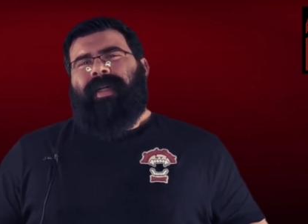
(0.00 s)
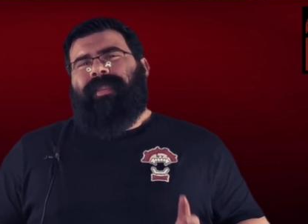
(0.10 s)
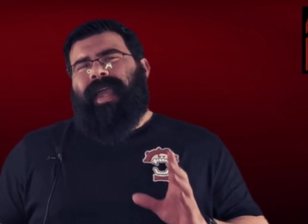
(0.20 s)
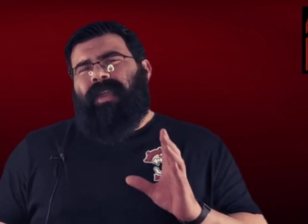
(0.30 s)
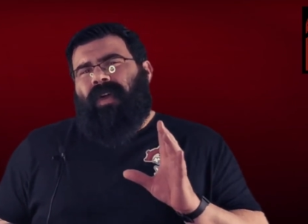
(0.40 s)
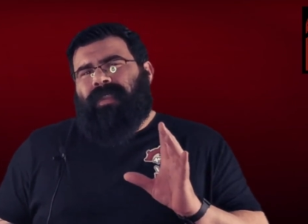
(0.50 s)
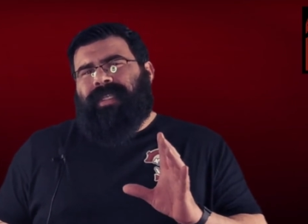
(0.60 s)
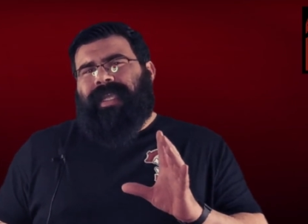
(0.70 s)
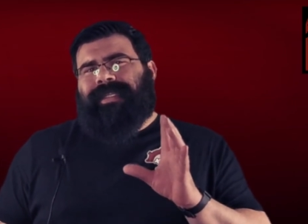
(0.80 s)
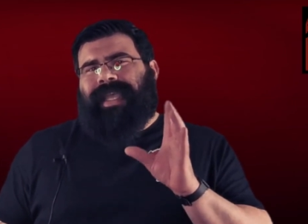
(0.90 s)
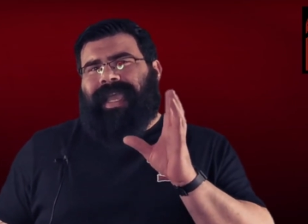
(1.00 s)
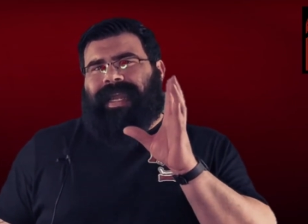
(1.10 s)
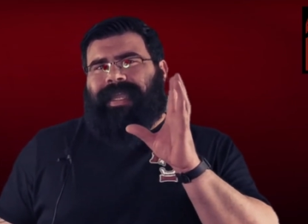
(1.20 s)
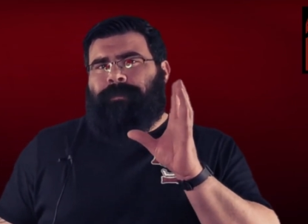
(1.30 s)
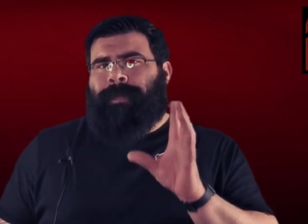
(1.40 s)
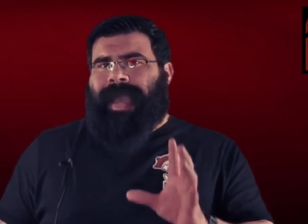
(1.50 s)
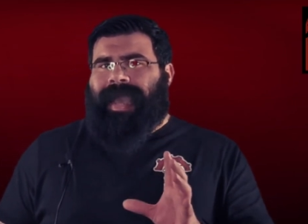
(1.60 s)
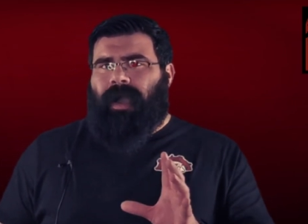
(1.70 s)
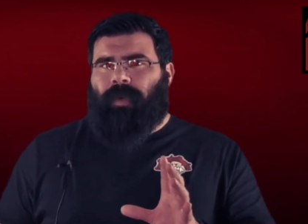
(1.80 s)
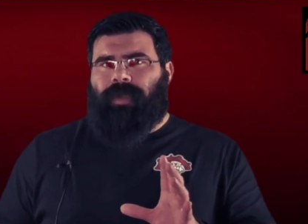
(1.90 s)
They're not exactly
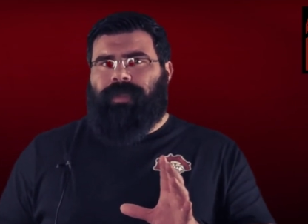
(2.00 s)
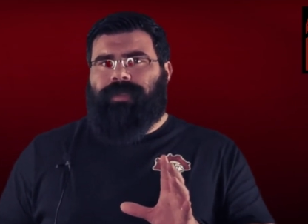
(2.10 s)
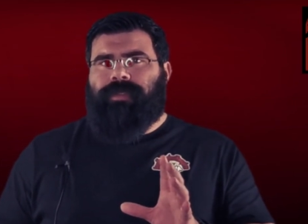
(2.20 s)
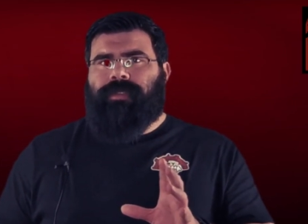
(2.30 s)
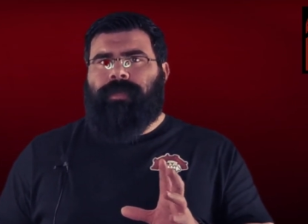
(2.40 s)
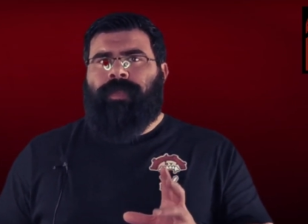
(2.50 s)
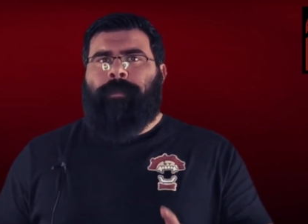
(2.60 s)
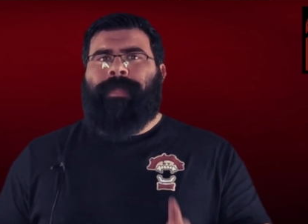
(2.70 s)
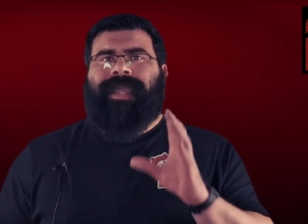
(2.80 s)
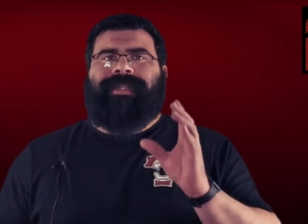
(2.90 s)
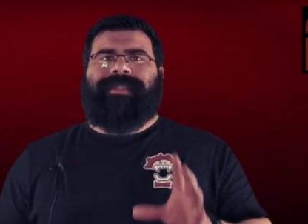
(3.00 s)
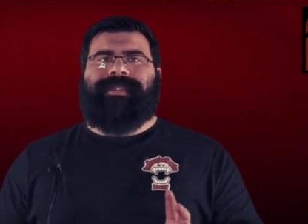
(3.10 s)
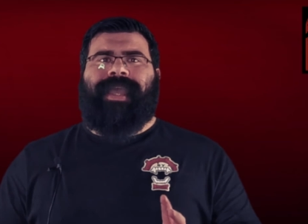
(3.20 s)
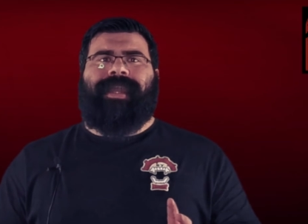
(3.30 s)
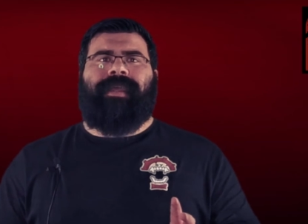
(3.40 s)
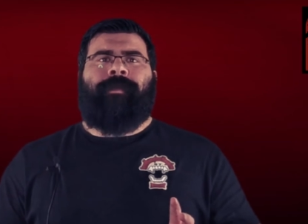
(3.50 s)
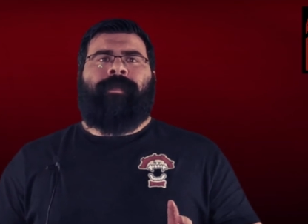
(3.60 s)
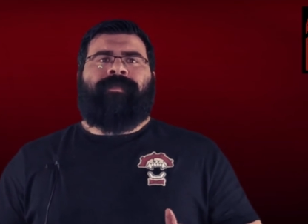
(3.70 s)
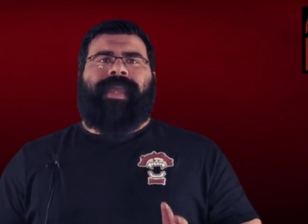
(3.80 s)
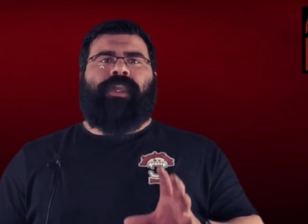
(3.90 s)
powers, but instead
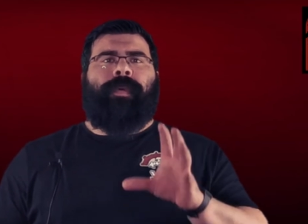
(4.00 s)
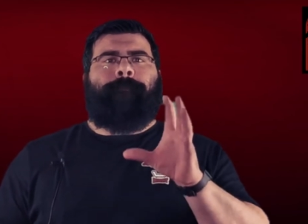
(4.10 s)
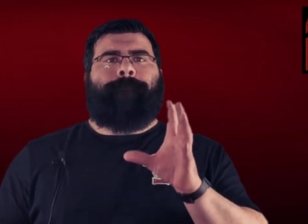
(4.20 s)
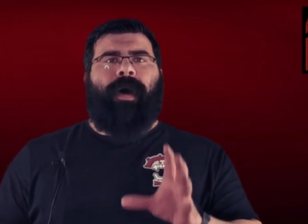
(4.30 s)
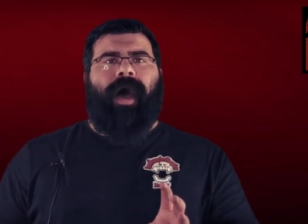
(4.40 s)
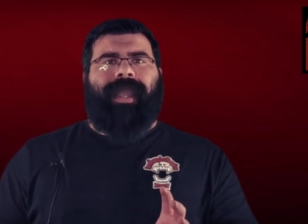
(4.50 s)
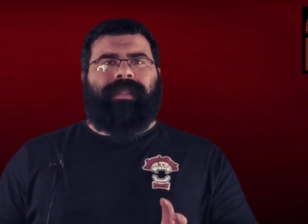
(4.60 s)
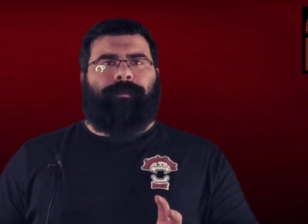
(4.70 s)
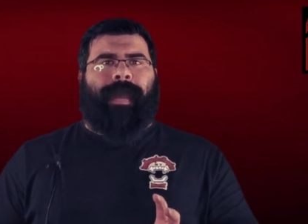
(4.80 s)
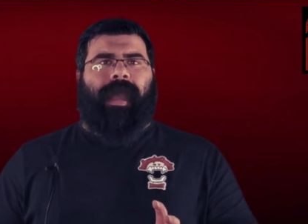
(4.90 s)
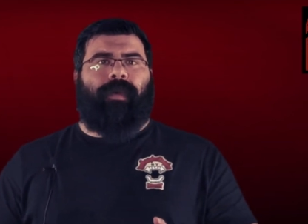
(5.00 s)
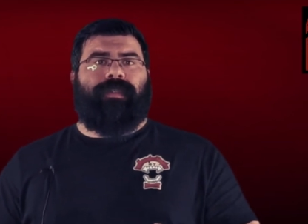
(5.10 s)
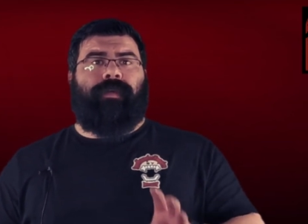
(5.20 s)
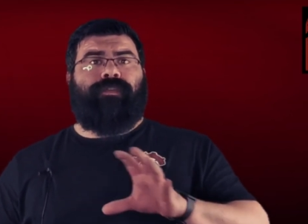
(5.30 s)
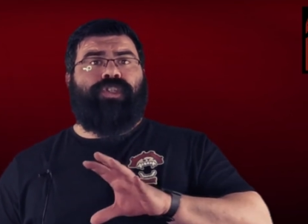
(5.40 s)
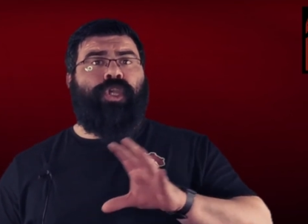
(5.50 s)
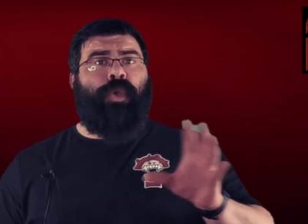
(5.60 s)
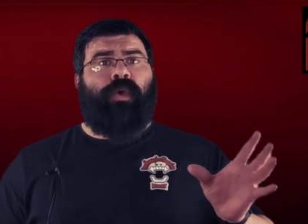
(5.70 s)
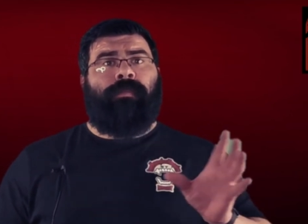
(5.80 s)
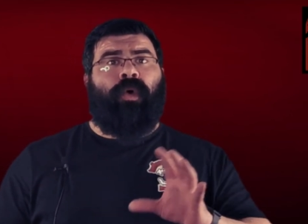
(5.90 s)
they combine the powers of
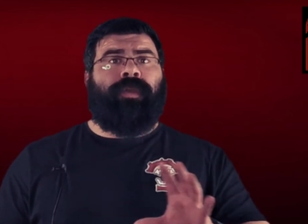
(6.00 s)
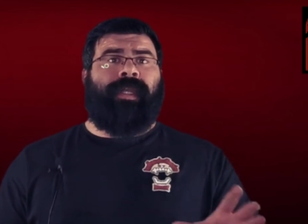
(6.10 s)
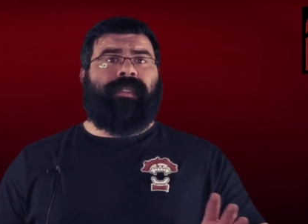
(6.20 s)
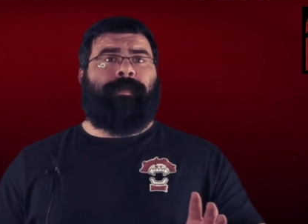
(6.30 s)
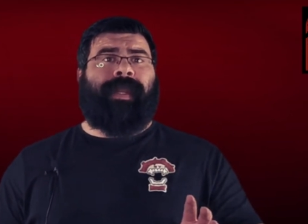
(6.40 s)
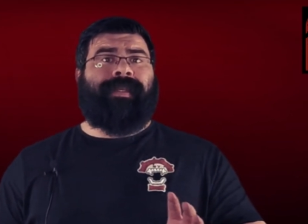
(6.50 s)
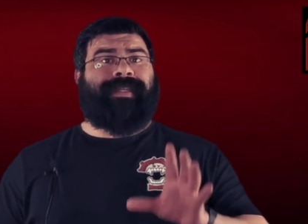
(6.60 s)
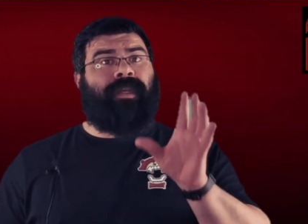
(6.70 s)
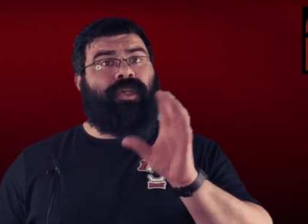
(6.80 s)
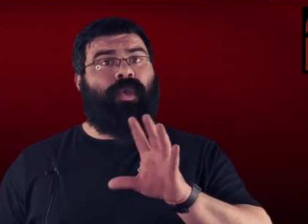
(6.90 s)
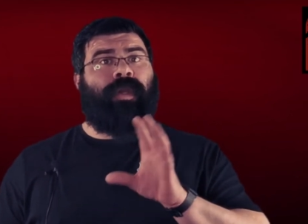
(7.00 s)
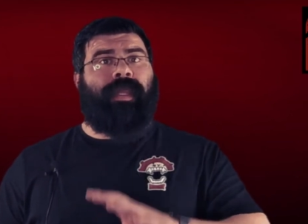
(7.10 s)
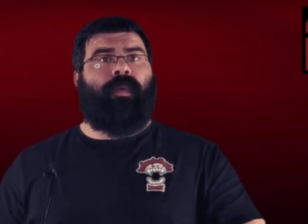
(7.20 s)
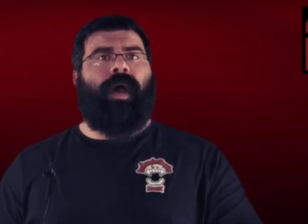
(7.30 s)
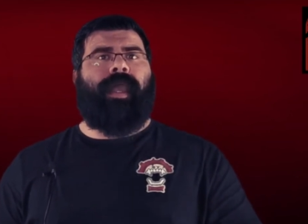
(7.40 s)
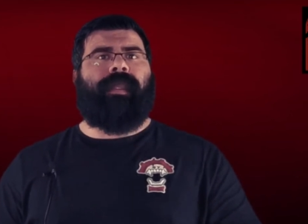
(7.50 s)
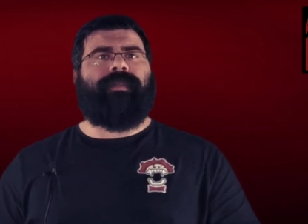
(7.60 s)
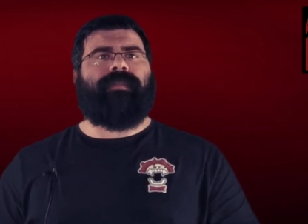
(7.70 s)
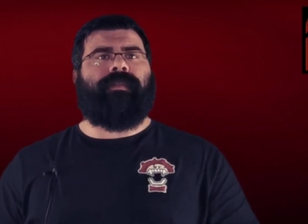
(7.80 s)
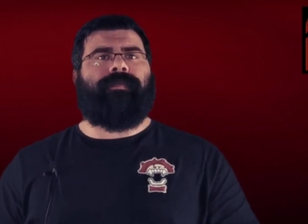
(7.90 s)
2 or more disciplines in unique
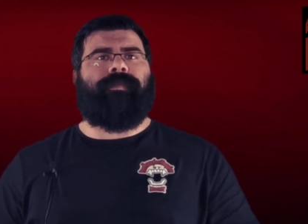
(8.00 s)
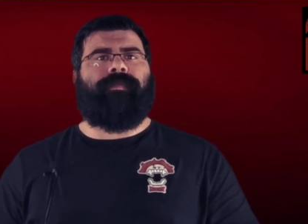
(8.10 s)
ways.